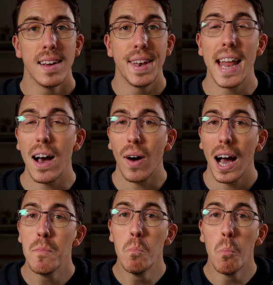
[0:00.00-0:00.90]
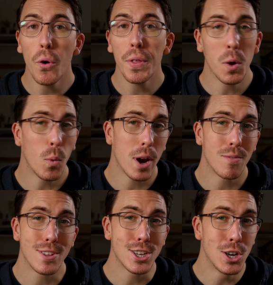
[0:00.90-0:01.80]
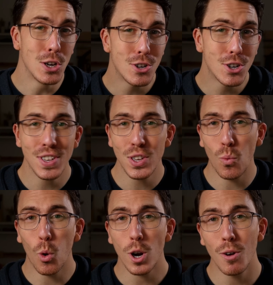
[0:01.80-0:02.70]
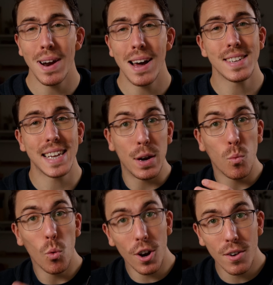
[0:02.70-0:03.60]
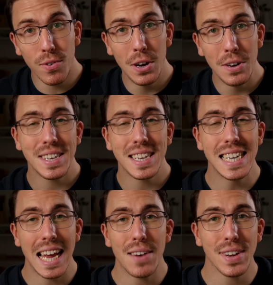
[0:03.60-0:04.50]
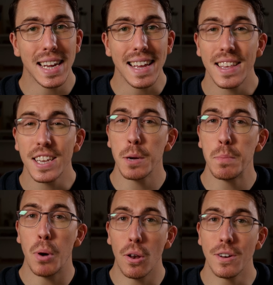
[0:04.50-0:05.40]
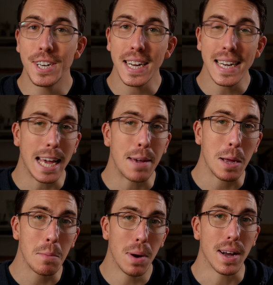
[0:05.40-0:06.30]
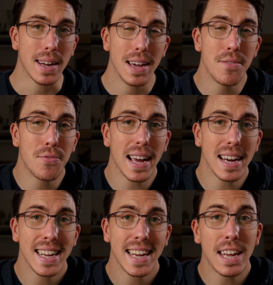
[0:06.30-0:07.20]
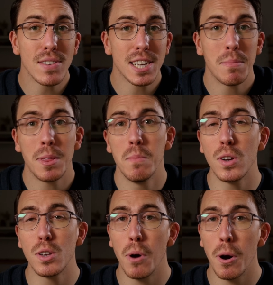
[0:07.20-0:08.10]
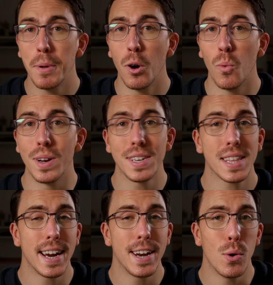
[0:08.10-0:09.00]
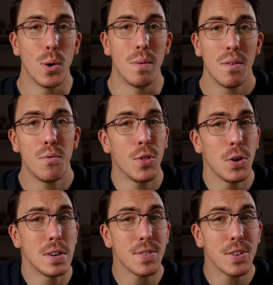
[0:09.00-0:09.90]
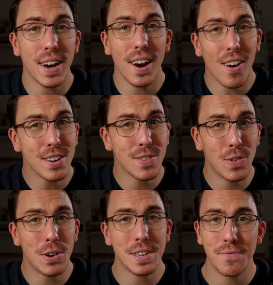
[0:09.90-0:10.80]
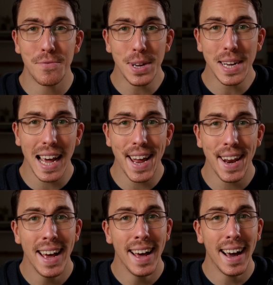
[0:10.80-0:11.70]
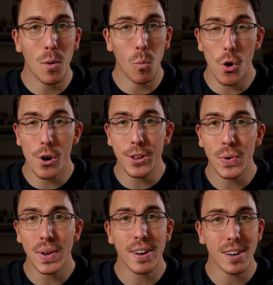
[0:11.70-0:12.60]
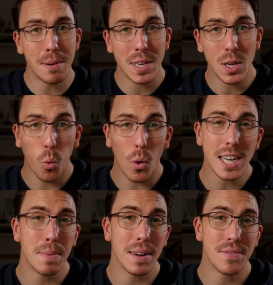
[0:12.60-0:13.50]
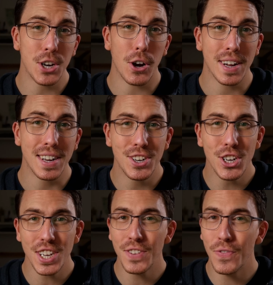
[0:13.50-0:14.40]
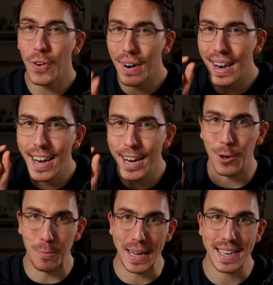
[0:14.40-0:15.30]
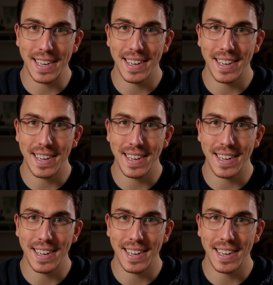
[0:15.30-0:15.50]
Now, I'm more than aware of the solutions, workarounds, and workflows to navigate this topology naming bug. In fact, here are some of the most popular ones that I know of. For those of you that aren't versed in FreeCAD, I warn you, here comes quite a bit of jargon just for a little bit.